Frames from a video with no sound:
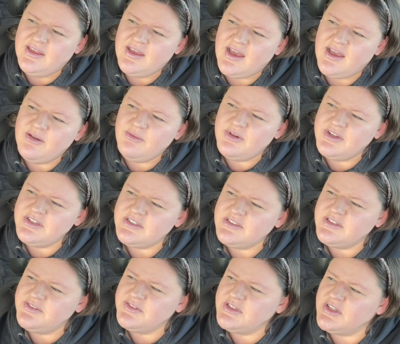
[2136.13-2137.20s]
I want to
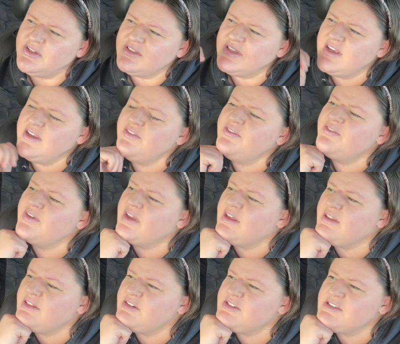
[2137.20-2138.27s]
live a long life
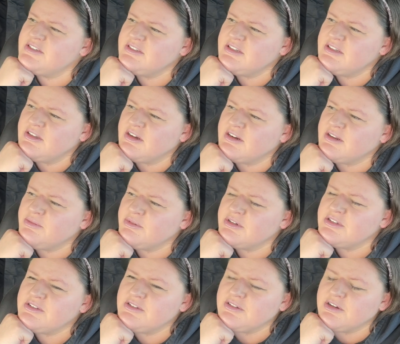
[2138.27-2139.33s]
and there's still a lot I want
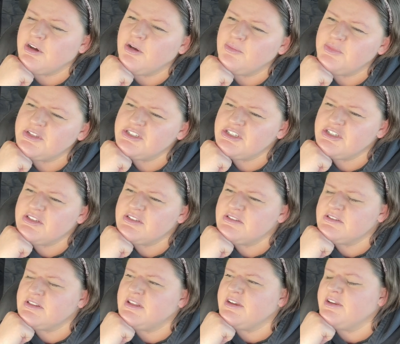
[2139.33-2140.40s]
to accomplish in
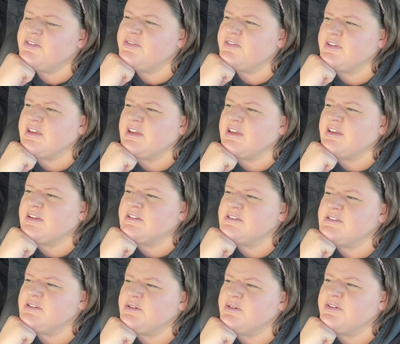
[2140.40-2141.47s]
this life and
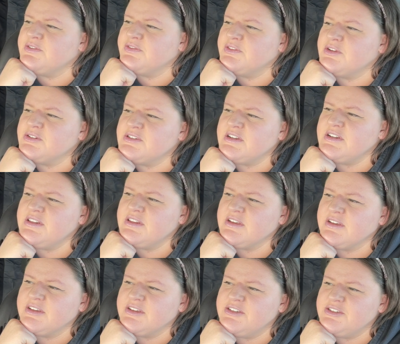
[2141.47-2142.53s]
so if there's anything
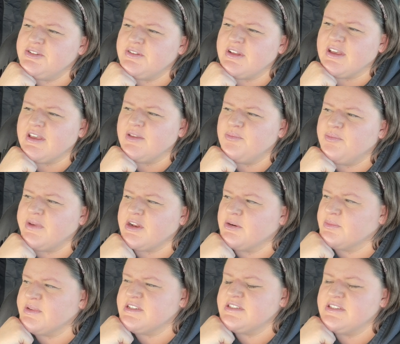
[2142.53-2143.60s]
I can do to better
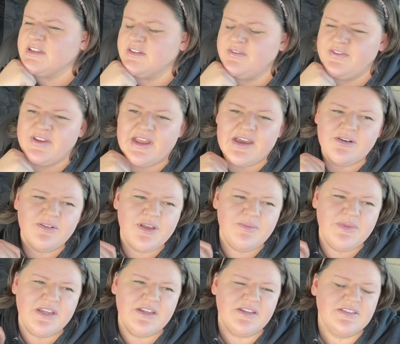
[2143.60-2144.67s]
myself now, I
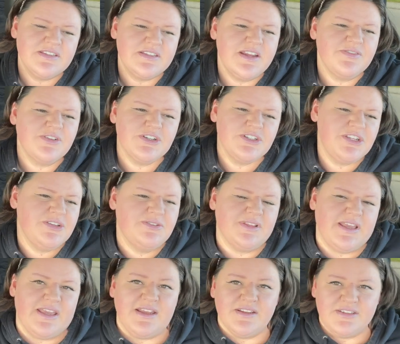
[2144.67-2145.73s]
mean, it's never too
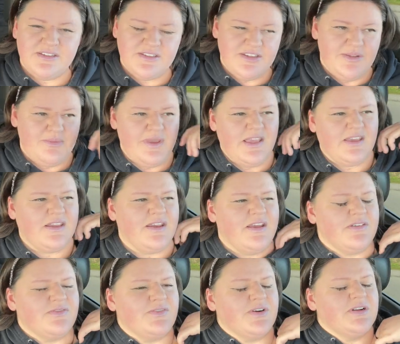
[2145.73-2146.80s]
late to make an
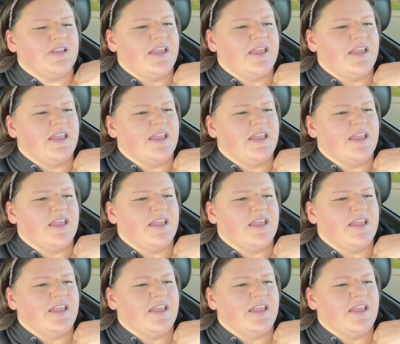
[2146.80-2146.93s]
effort.